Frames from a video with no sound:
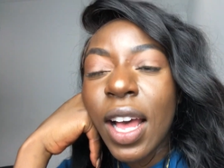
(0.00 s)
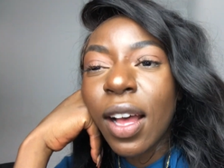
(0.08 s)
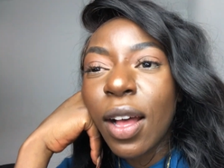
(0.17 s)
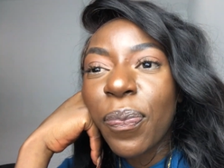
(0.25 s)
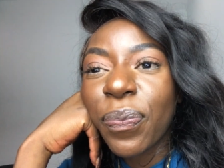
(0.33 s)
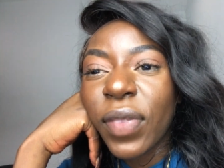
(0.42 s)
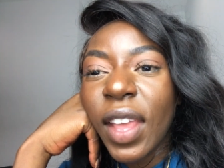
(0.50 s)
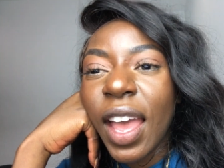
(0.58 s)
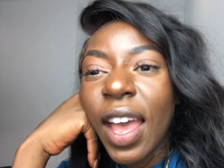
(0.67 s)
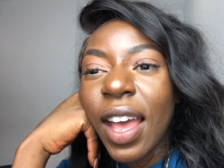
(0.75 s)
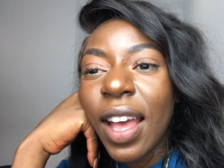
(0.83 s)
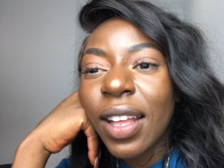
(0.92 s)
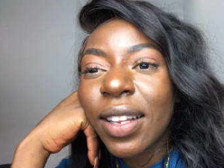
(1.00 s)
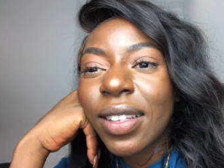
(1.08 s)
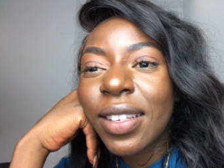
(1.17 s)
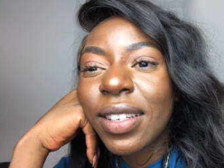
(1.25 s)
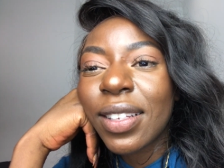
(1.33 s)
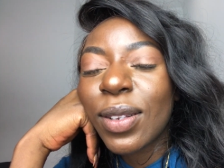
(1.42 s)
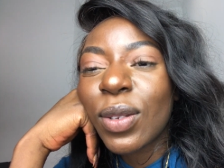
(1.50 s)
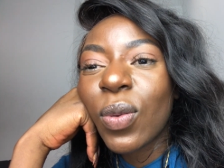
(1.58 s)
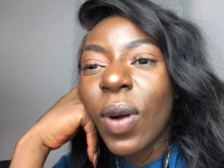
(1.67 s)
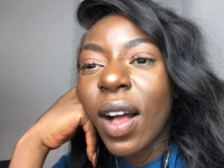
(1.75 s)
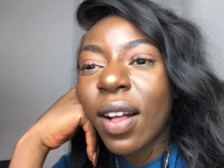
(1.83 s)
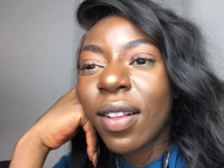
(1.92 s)
um oh at
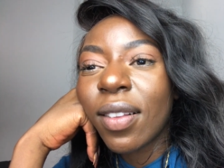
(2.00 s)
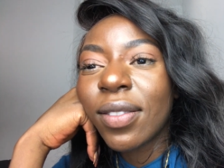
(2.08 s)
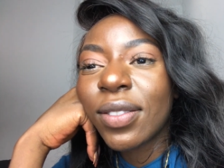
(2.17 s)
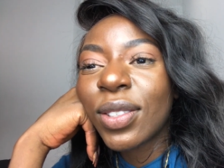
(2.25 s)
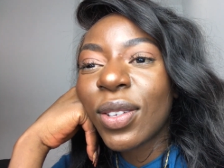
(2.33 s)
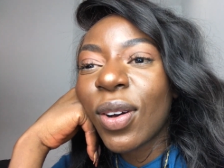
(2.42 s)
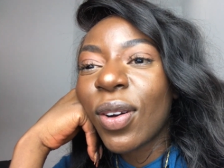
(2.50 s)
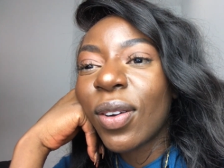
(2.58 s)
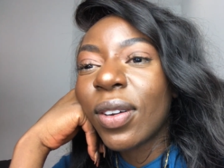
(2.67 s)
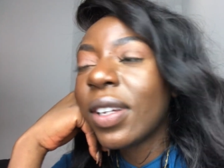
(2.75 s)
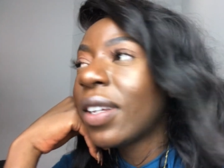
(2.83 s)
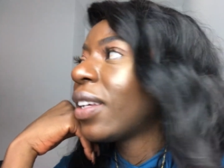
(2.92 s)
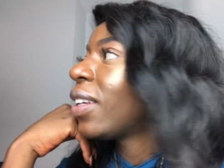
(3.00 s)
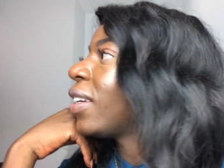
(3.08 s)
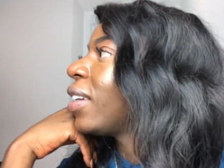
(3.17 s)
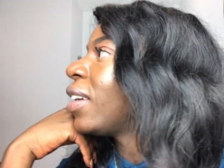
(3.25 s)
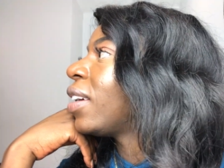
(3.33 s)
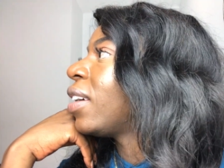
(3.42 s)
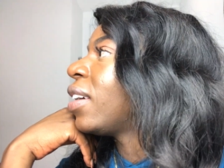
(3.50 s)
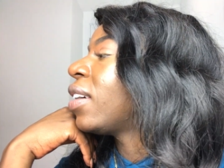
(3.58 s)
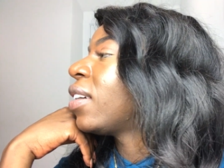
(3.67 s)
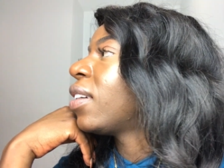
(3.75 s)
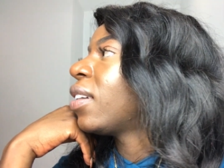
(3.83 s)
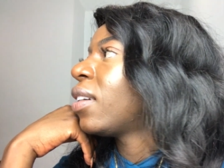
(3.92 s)
12 so
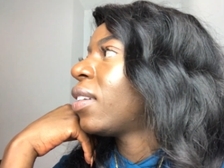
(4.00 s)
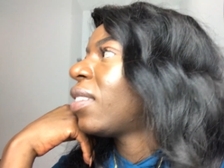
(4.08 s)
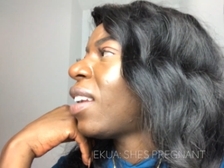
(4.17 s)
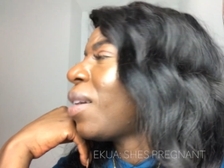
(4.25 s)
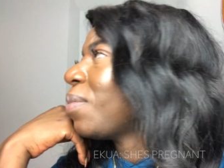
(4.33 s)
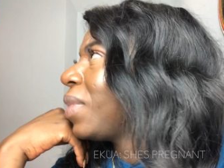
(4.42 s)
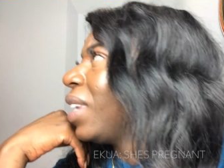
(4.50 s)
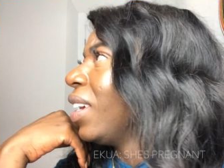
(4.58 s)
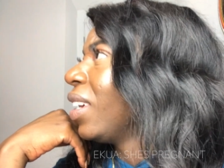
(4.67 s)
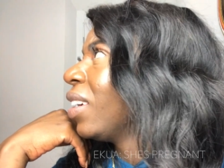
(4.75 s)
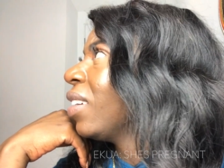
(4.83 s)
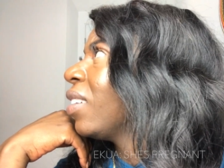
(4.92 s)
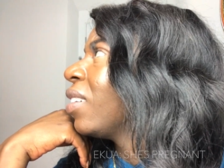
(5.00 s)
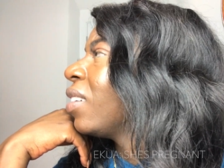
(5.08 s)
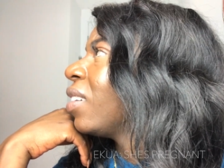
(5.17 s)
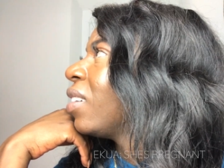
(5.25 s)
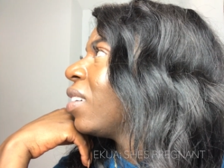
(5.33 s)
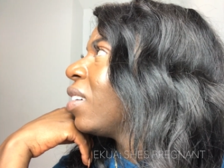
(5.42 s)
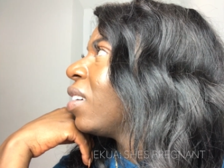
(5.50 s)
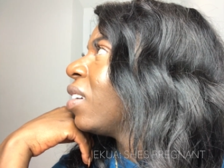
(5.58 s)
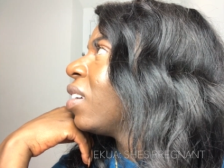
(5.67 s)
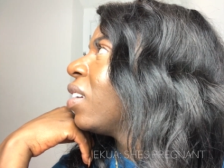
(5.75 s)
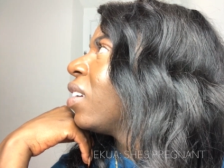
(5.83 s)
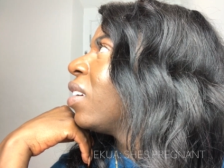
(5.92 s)
not me. Oh wow,
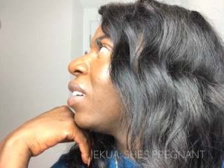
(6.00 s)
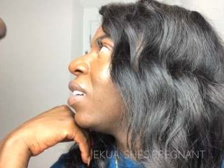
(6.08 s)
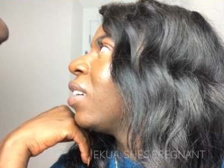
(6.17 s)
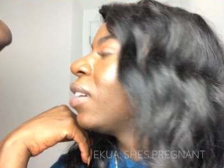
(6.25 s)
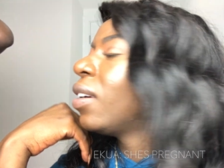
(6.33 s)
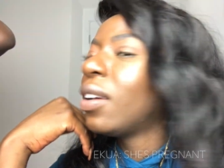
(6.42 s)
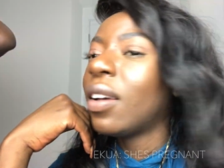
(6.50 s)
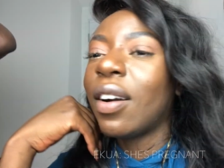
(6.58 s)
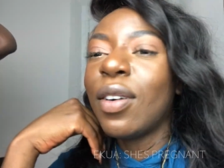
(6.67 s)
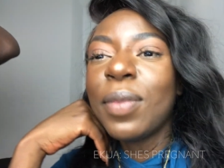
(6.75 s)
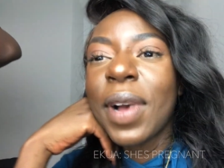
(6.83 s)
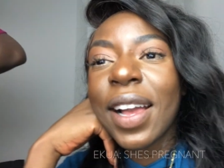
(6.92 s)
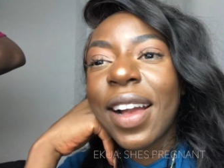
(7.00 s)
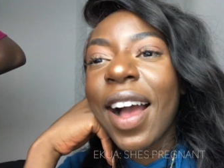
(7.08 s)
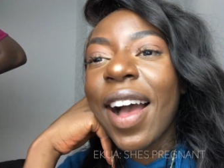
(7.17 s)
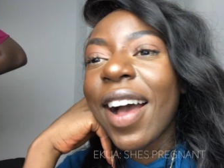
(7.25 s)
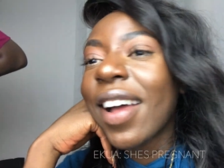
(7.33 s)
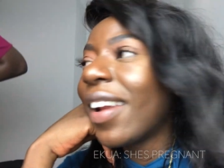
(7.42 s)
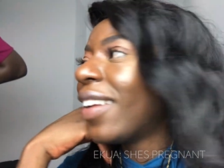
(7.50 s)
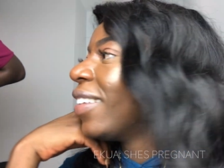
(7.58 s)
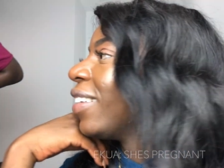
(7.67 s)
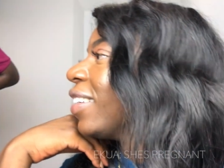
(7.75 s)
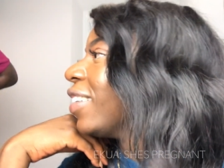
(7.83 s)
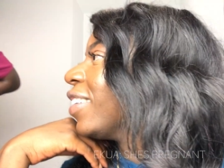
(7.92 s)
no you, no you. Oh my god.
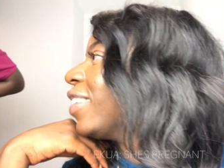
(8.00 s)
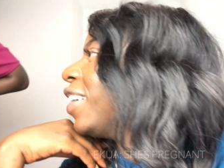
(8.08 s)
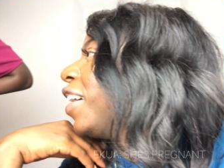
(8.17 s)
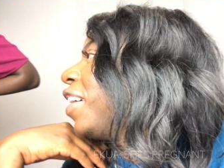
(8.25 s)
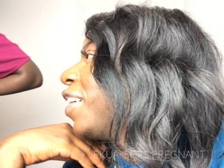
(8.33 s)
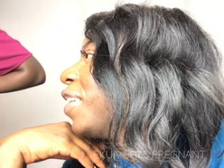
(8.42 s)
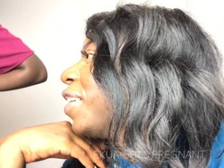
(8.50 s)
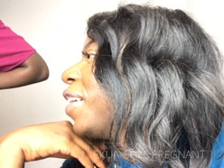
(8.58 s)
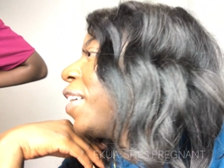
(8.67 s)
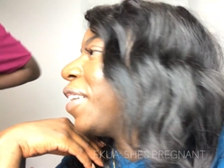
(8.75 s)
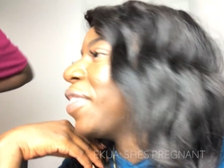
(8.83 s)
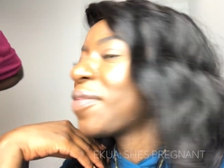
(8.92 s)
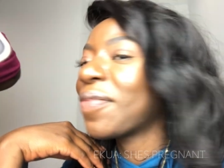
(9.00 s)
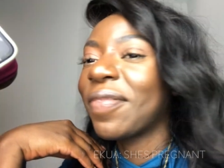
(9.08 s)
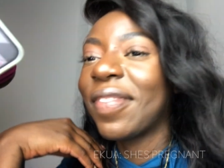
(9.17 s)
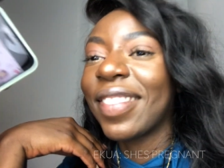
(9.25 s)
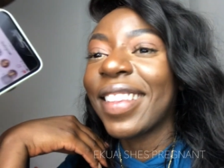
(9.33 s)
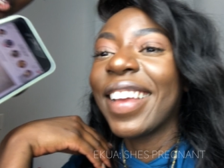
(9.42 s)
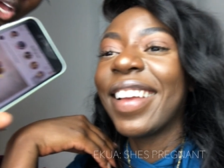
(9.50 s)
I'm looking at something on Instagram.